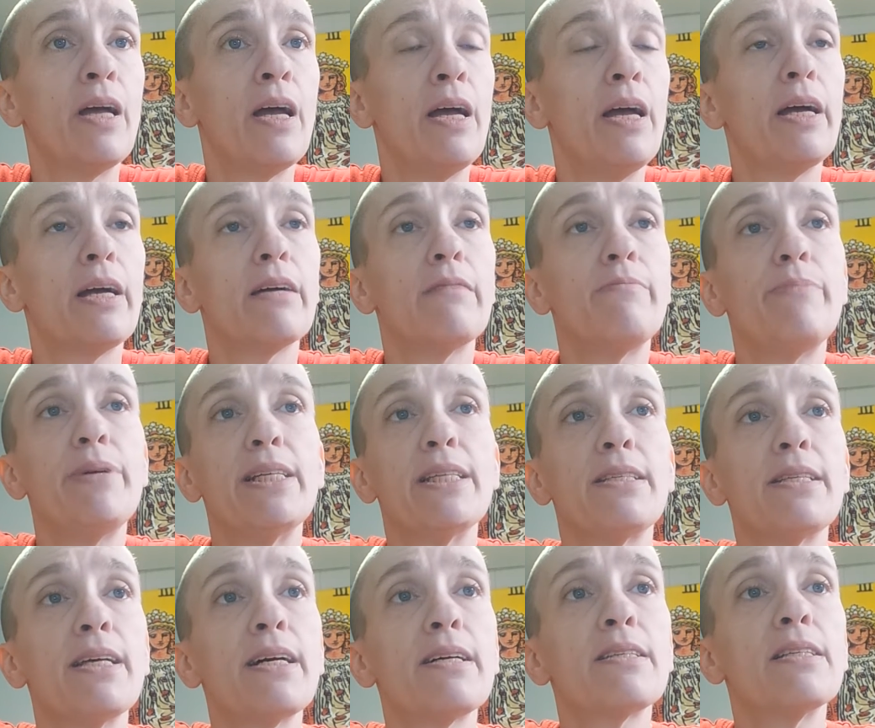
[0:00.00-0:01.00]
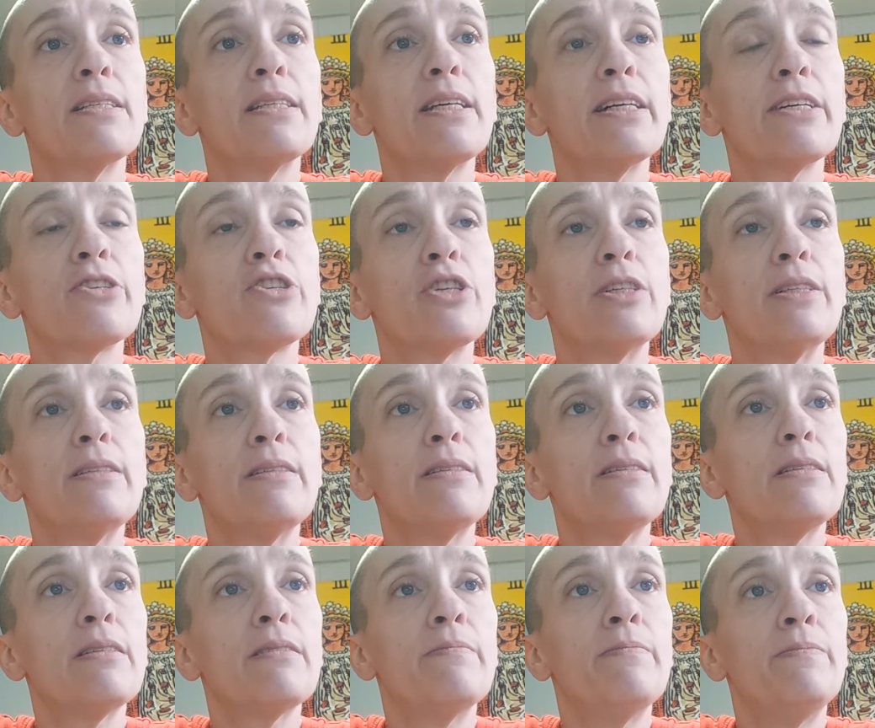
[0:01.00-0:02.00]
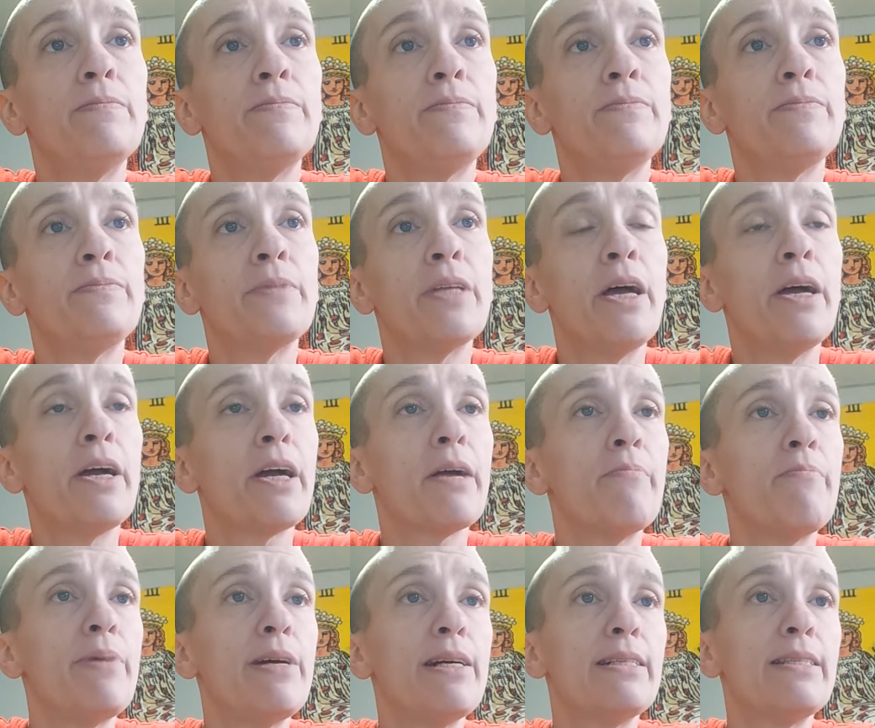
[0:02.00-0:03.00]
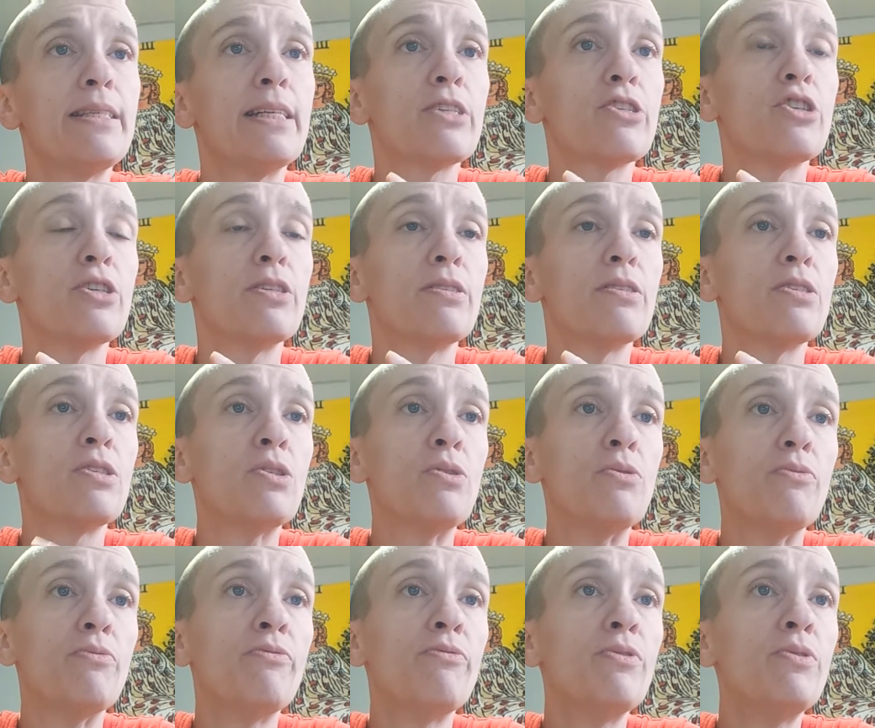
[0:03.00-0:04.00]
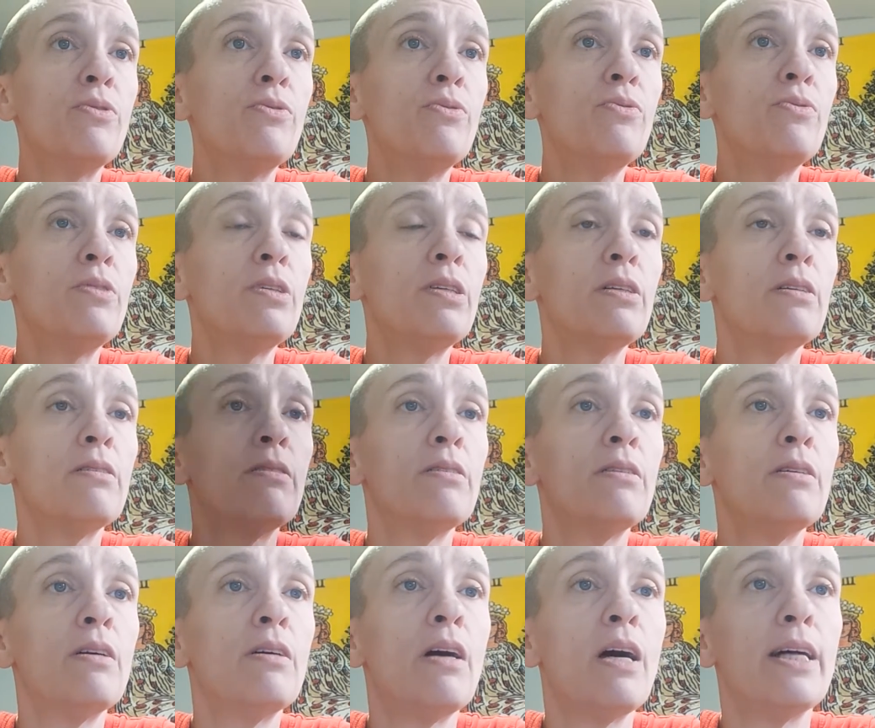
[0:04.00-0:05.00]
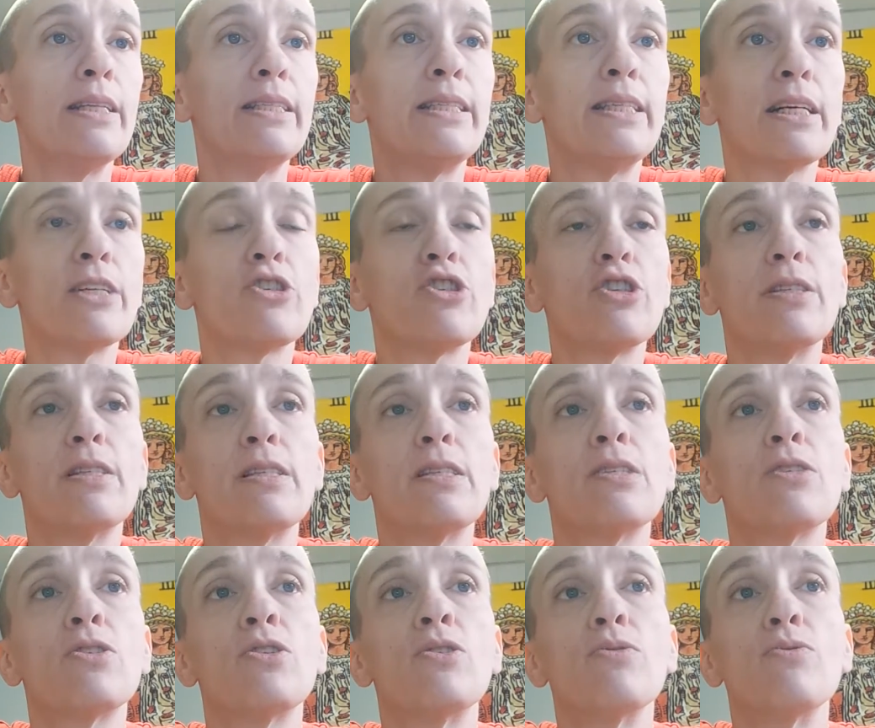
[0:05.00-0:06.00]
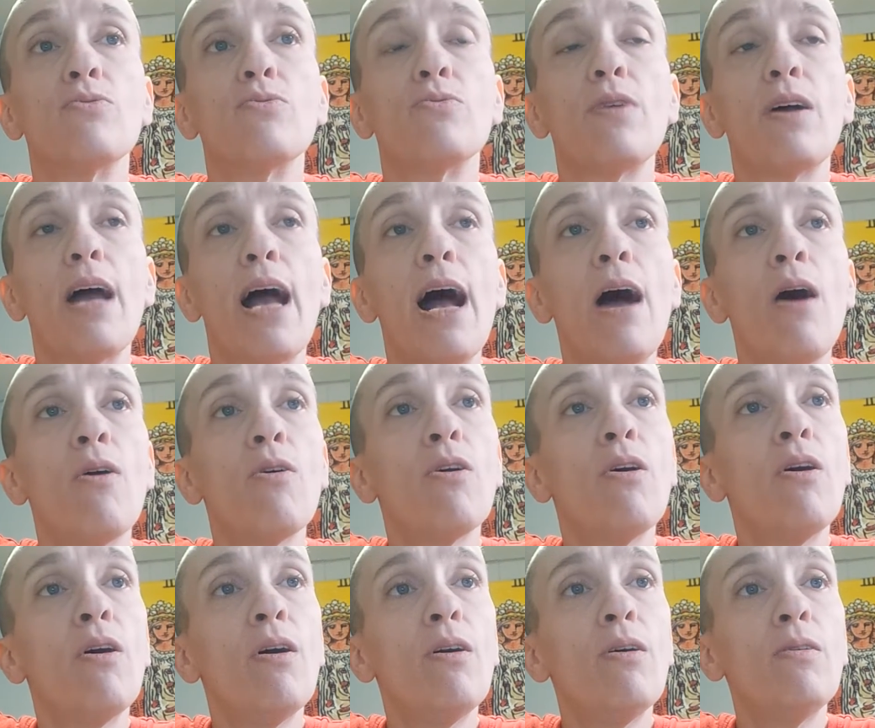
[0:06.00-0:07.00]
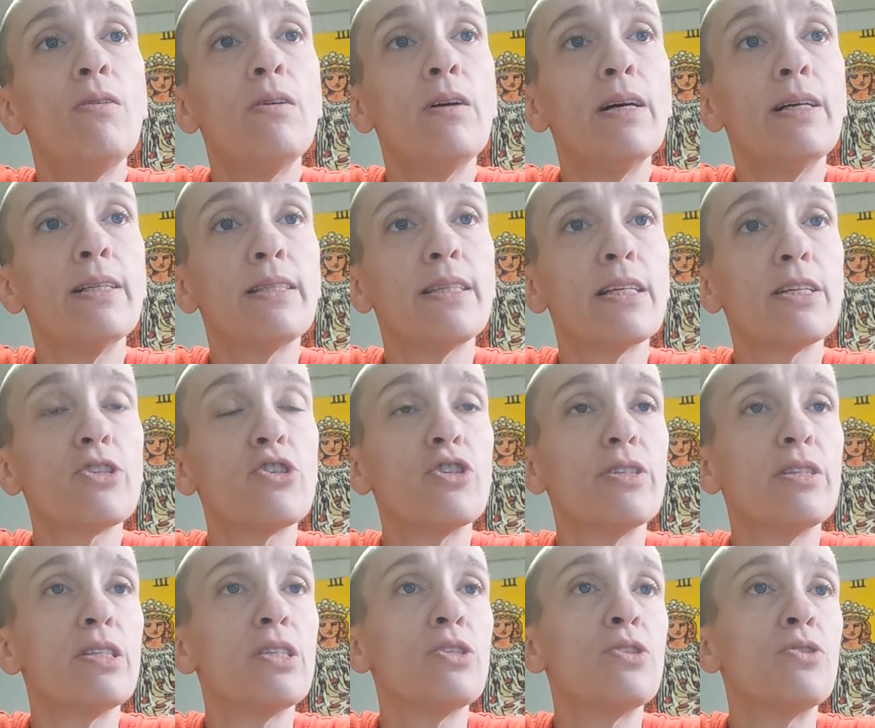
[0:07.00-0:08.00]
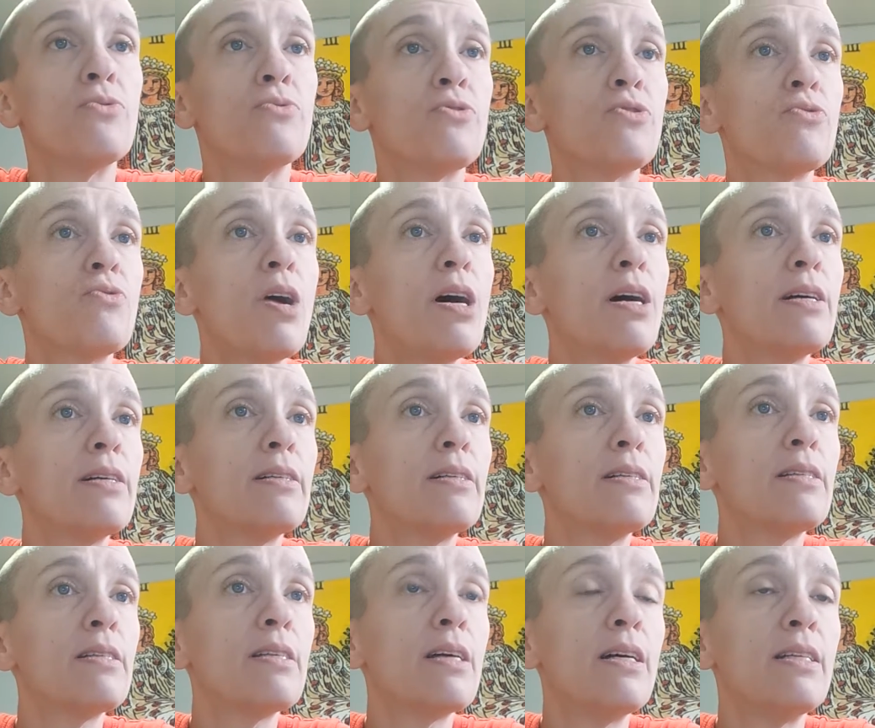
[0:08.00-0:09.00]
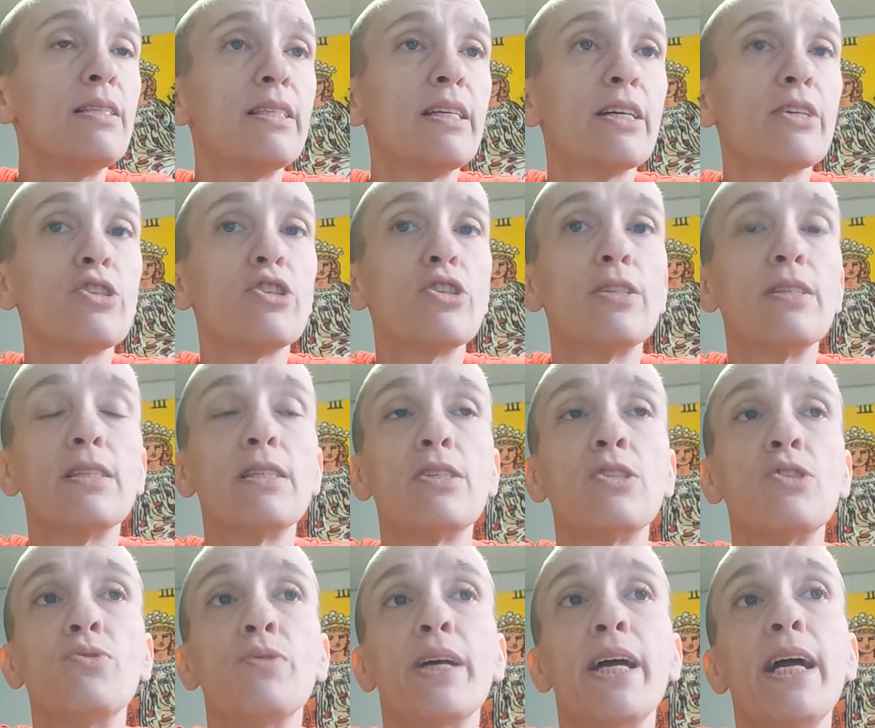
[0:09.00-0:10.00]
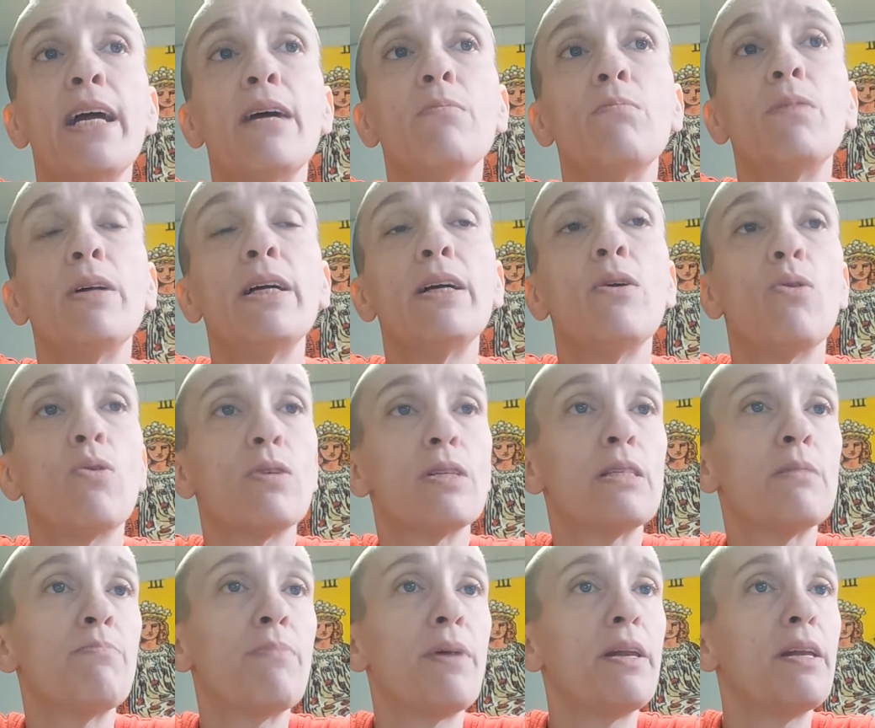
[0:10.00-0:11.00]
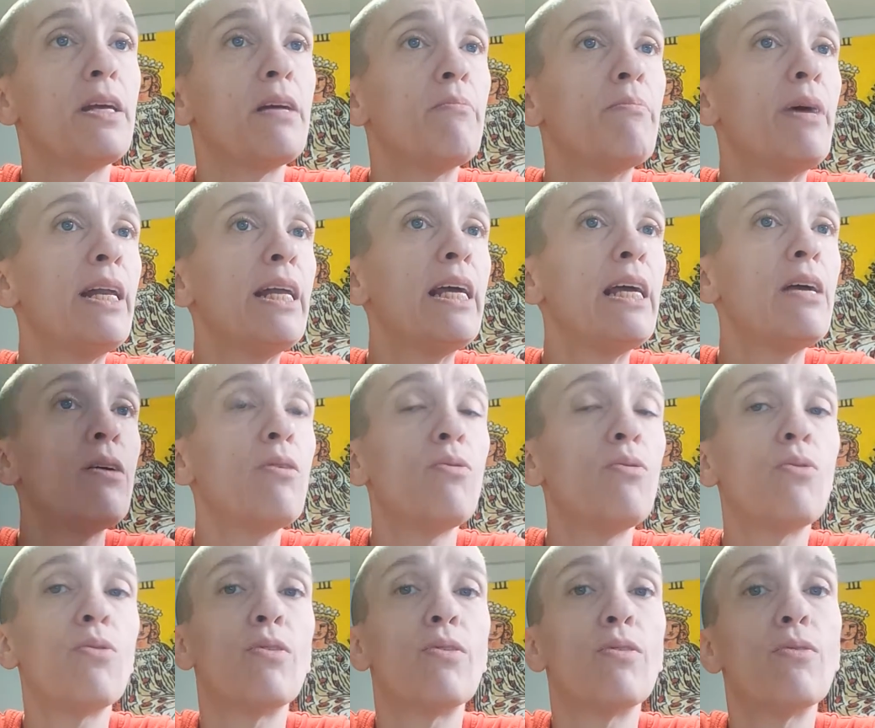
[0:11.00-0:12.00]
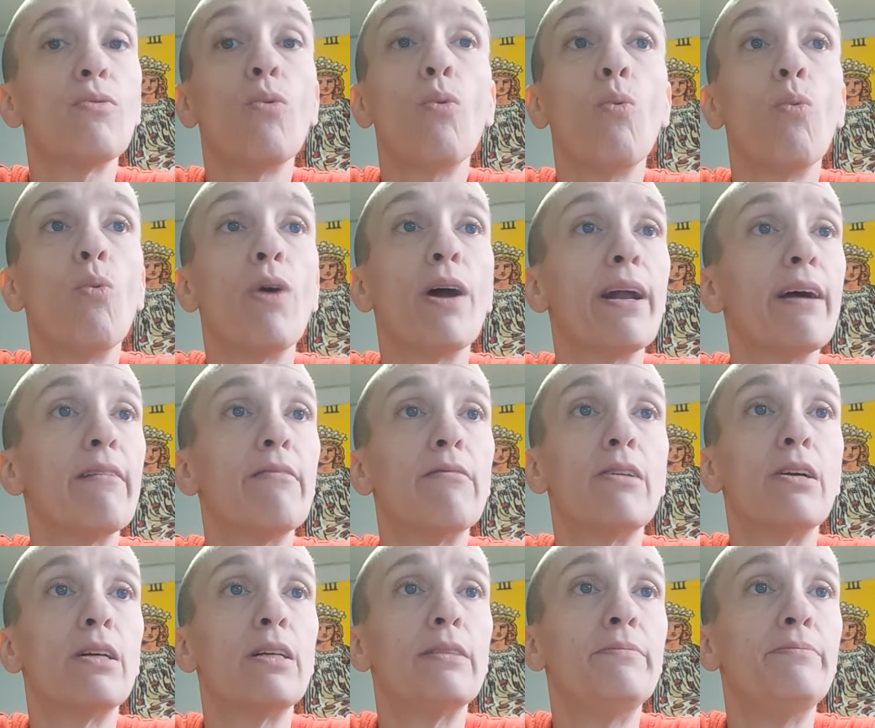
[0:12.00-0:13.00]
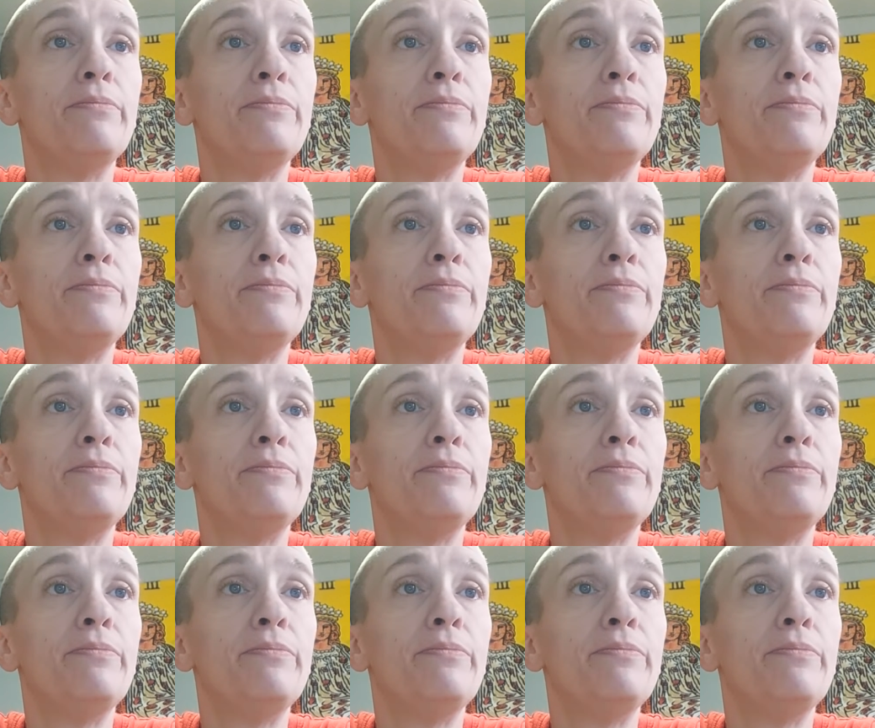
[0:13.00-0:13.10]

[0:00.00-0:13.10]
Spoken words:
It could be sex addictions. It could be addictions to food, addictions to alcohol, addictions to drugs, addictions to gambling or spending money or whatever.